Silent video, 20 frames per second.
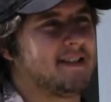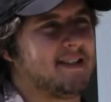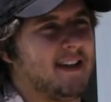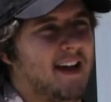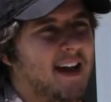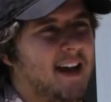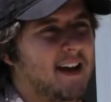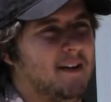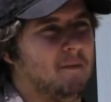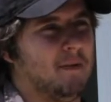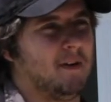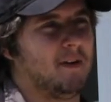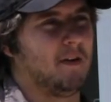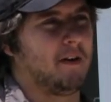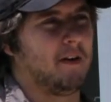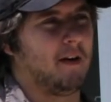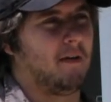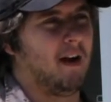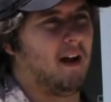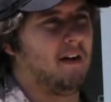And when
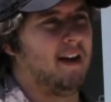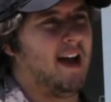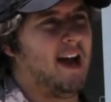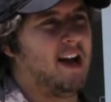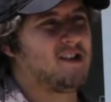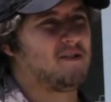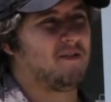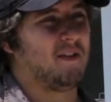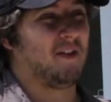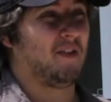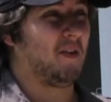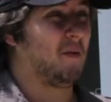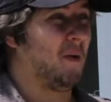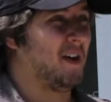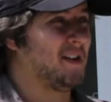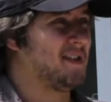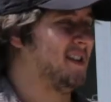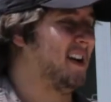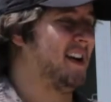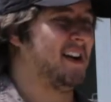looking around Nashville, there
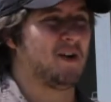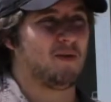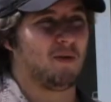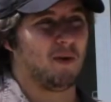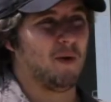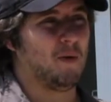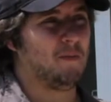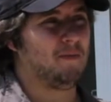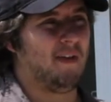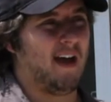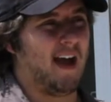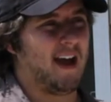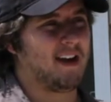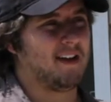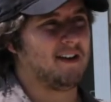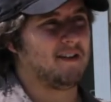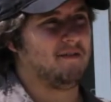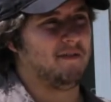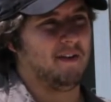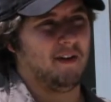wasn't any group that
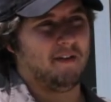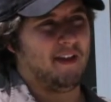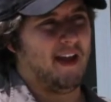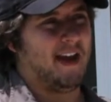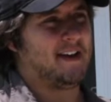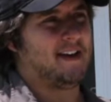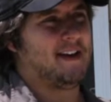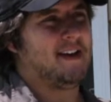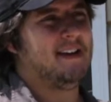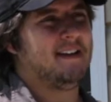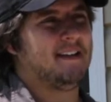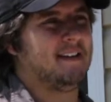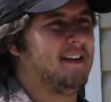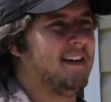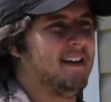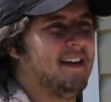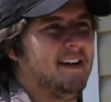could fill that need.